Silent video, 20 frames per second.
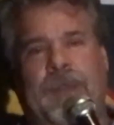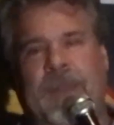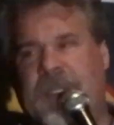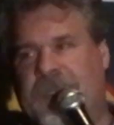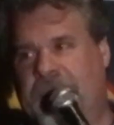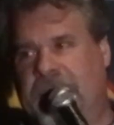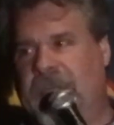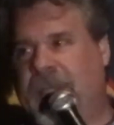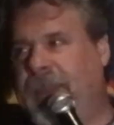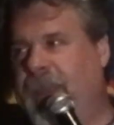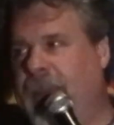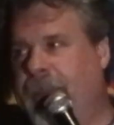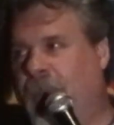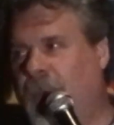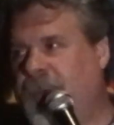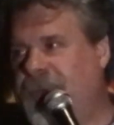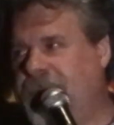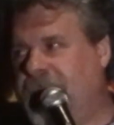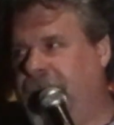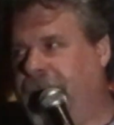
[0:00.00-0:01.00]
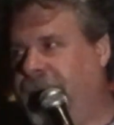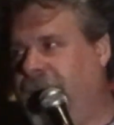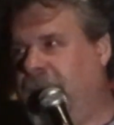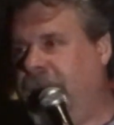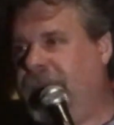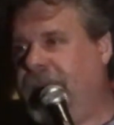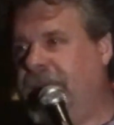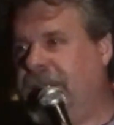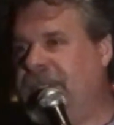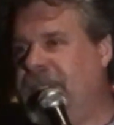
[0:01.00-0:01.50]
Mississippi Mississippi birth
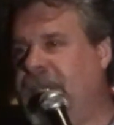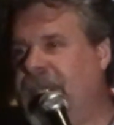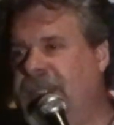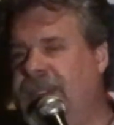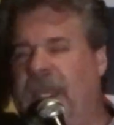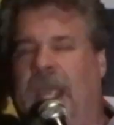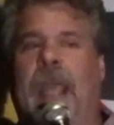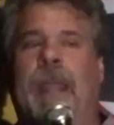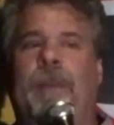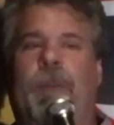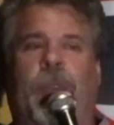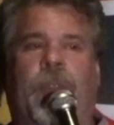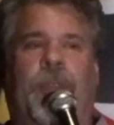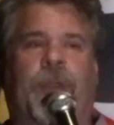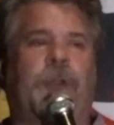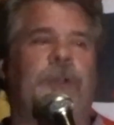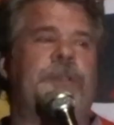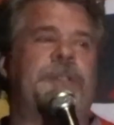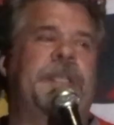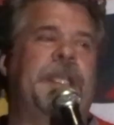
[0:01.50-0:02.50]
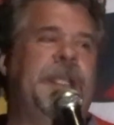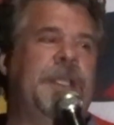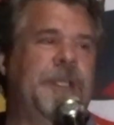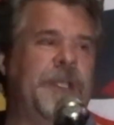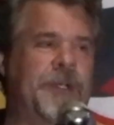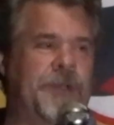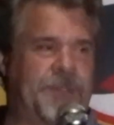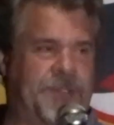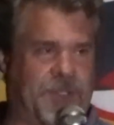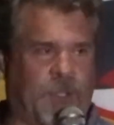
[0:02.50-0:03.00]
certificate that says I'm 13
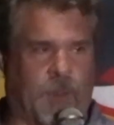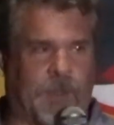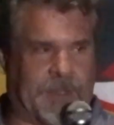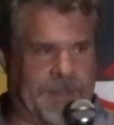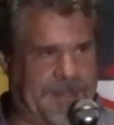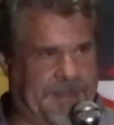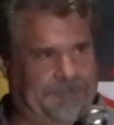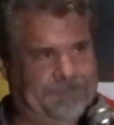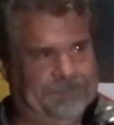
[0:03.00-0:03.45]
years old.